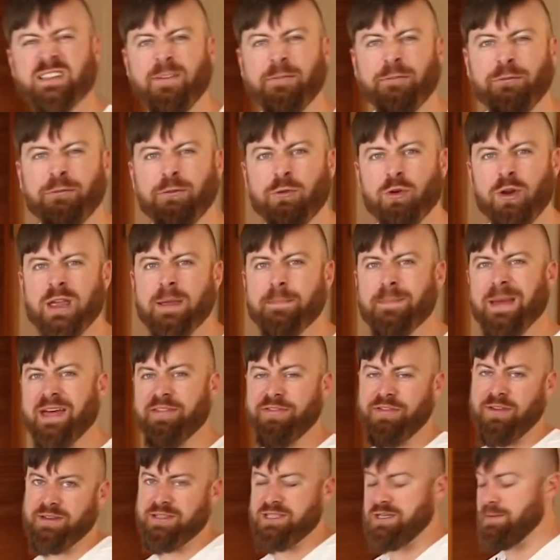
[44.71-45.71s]
a free
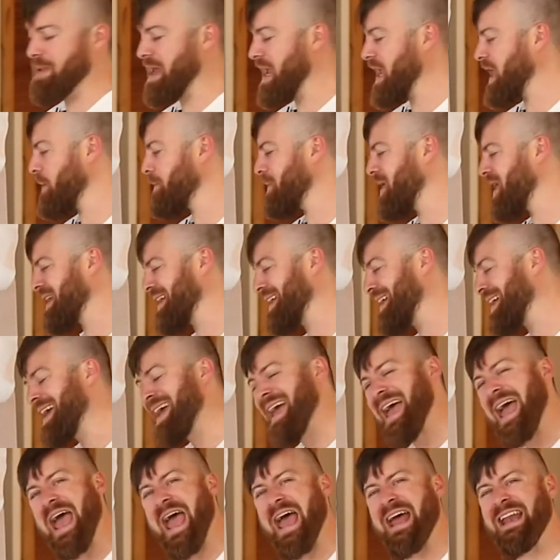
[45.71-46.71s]
method to make money,
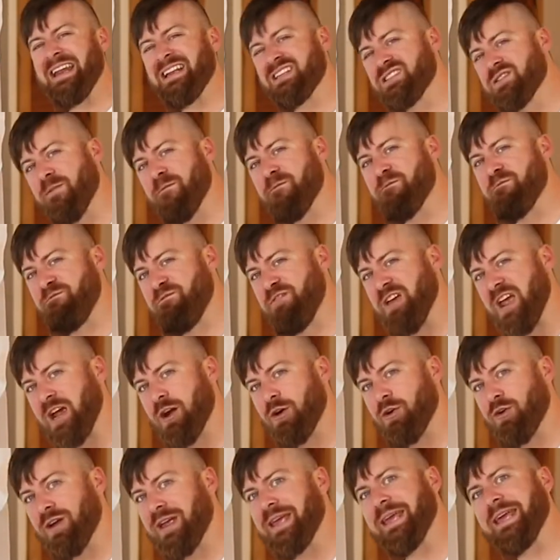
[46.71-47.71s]
and it's
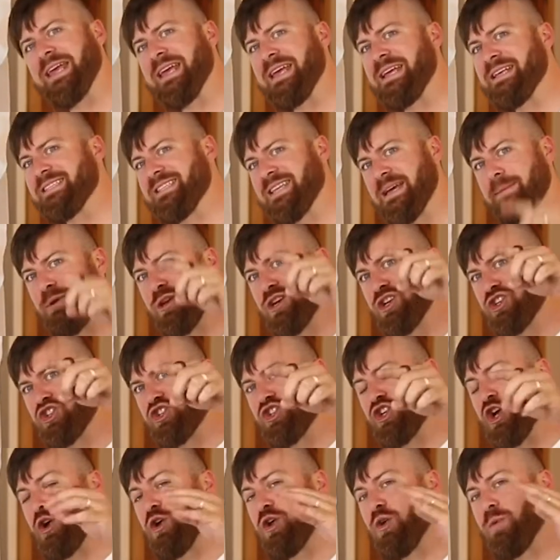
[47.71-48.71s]
very easy. I'm going to
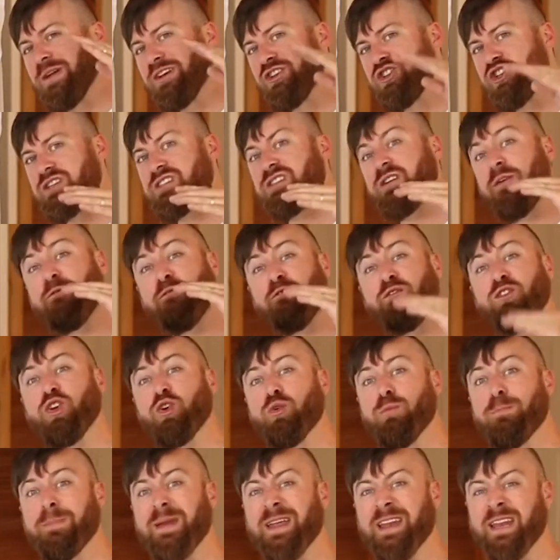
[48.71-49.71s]
show you in just a few
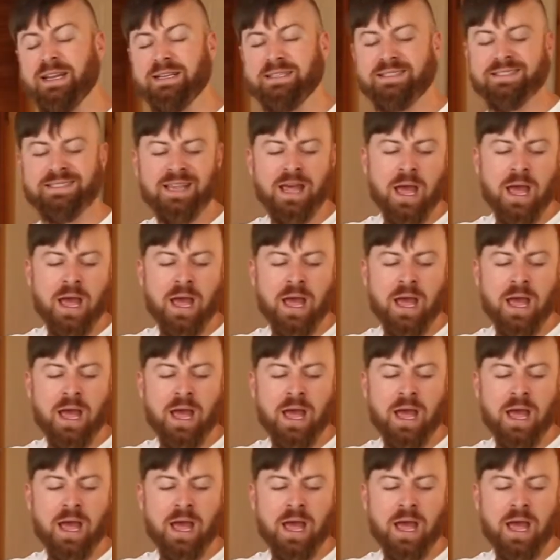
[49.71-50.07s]
minutes